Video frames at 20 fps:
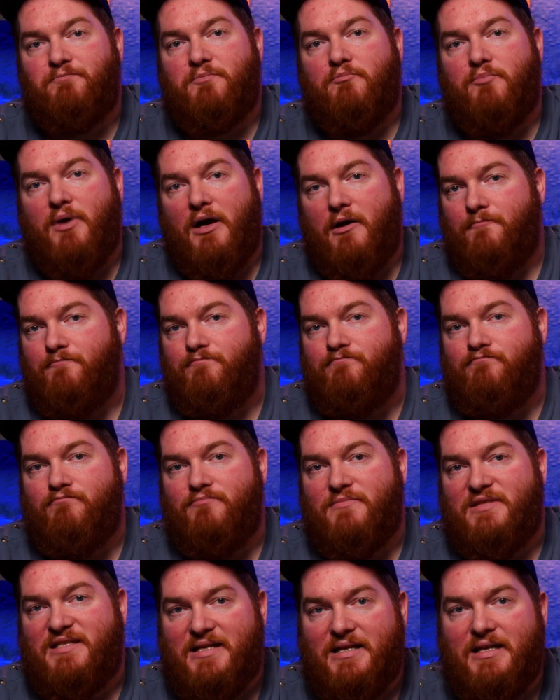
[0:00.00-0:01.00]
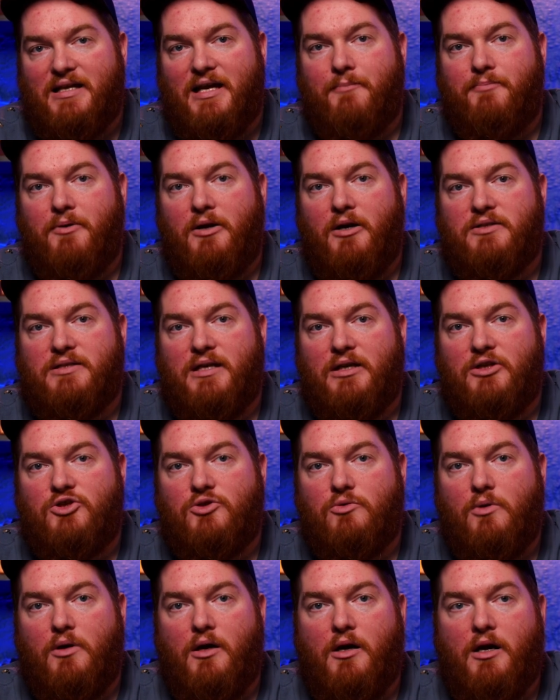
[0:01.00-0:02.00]
But sitting up in our
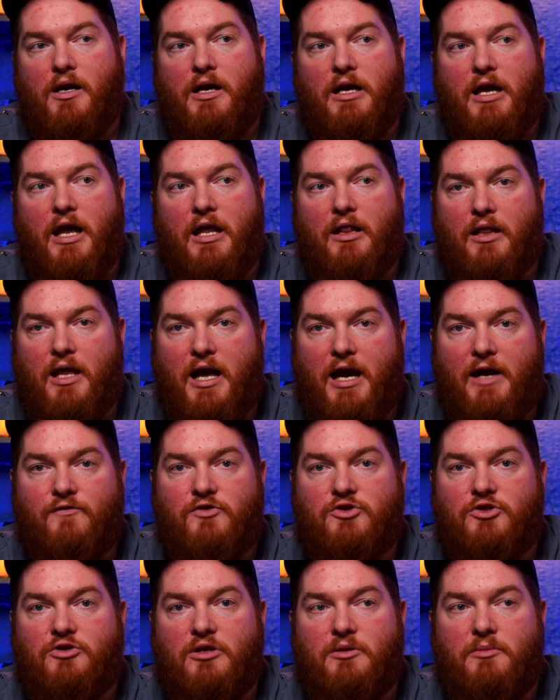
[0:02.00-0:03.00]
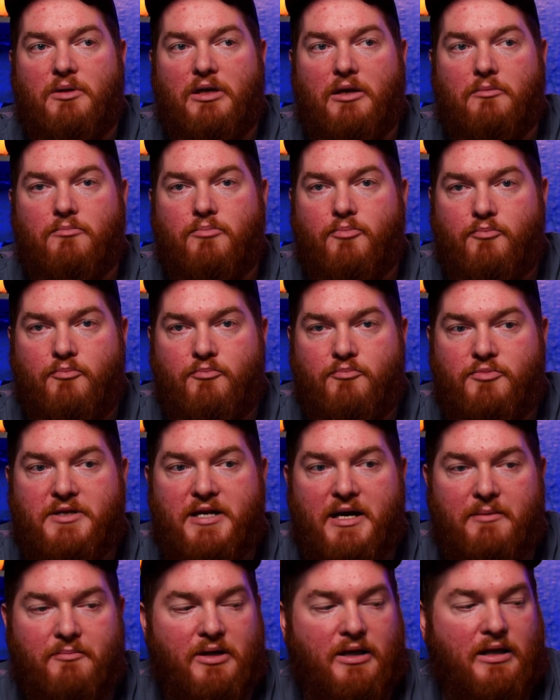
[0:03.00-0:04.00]
sanctuary and live streaming and
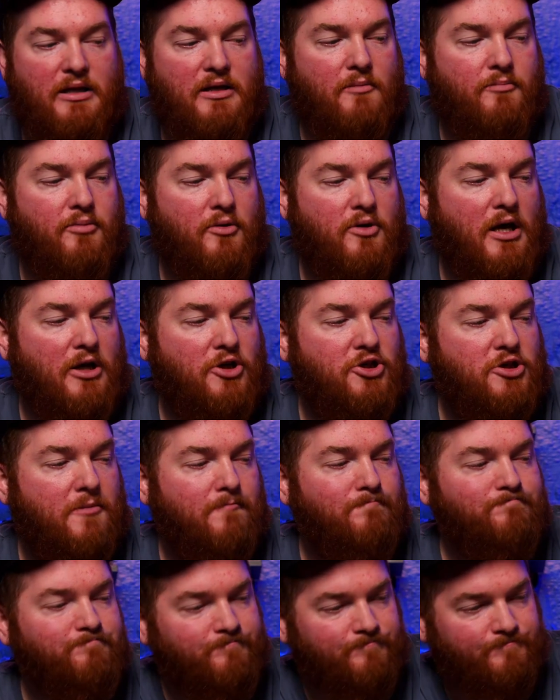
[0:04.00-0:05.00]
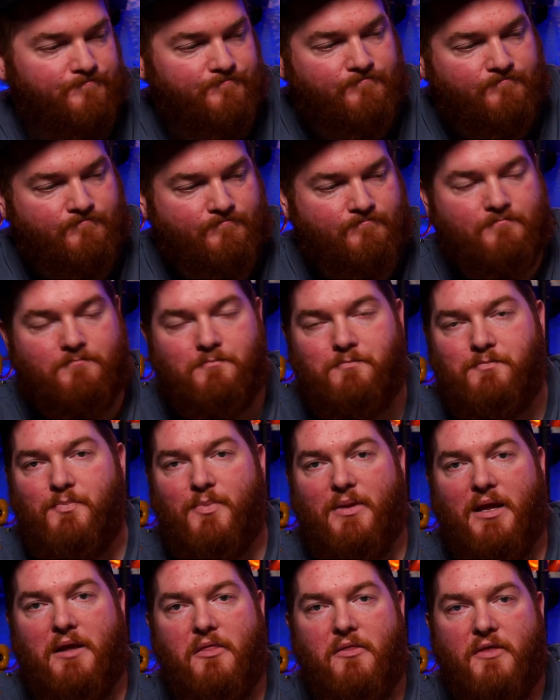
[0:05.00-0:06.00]
dumping into production,
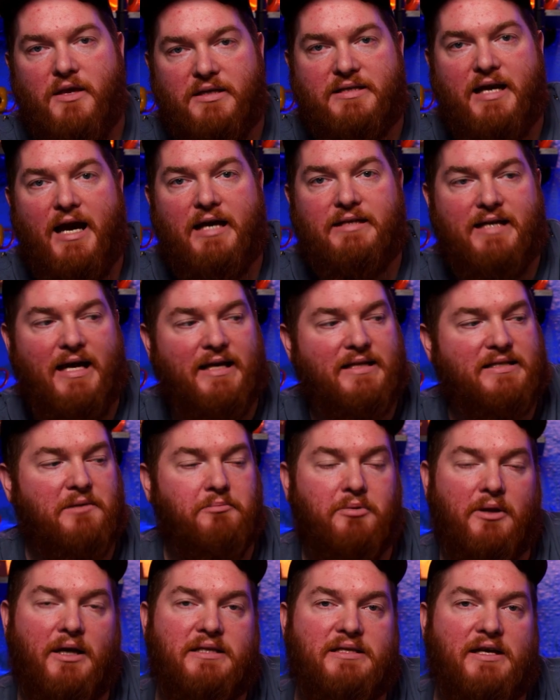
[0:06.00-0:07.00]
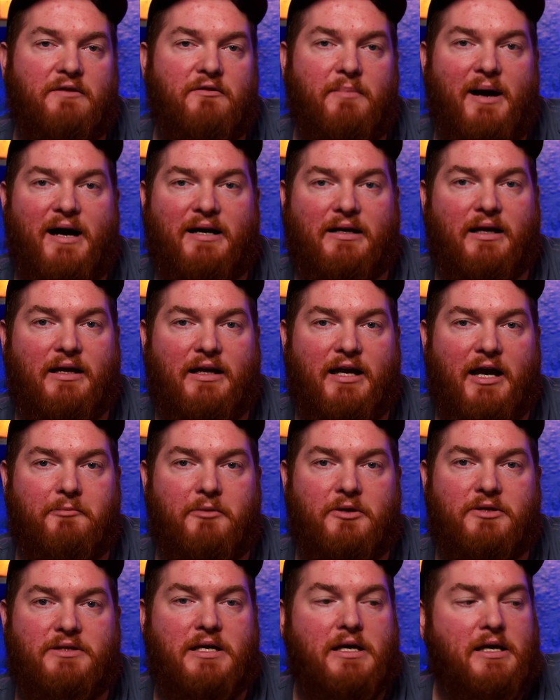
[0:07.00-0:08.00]
this guy takes the place of the Pocket
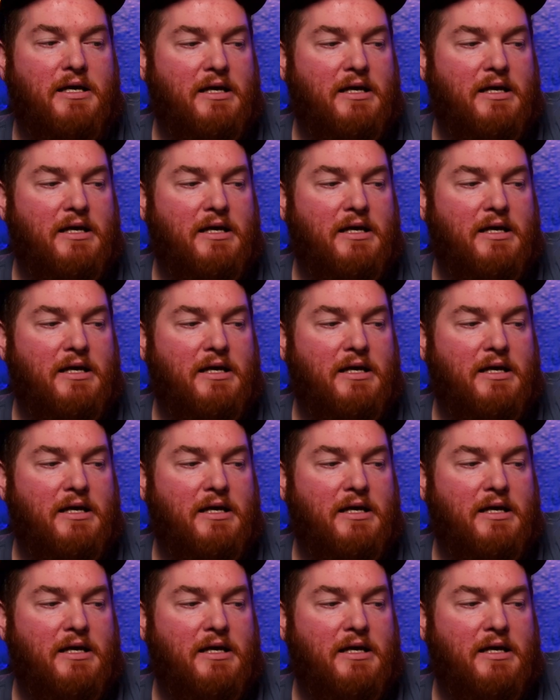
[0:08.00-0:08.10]
cameras.